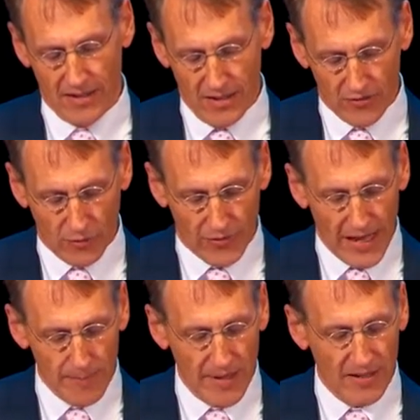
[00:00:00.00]
So with
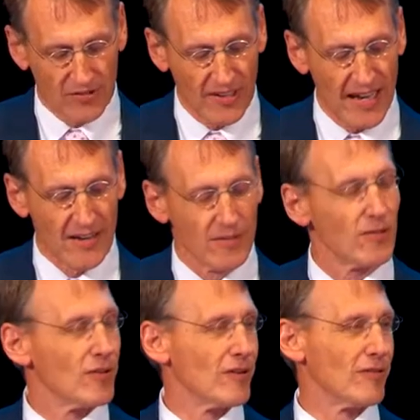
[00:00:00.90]
that being said,
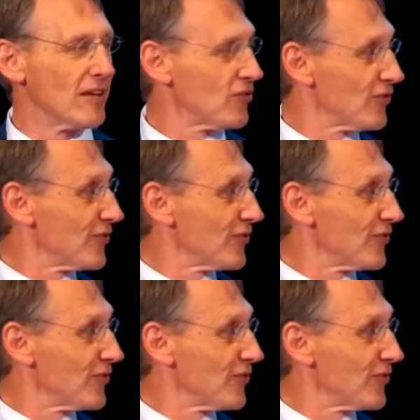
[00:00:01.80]
let's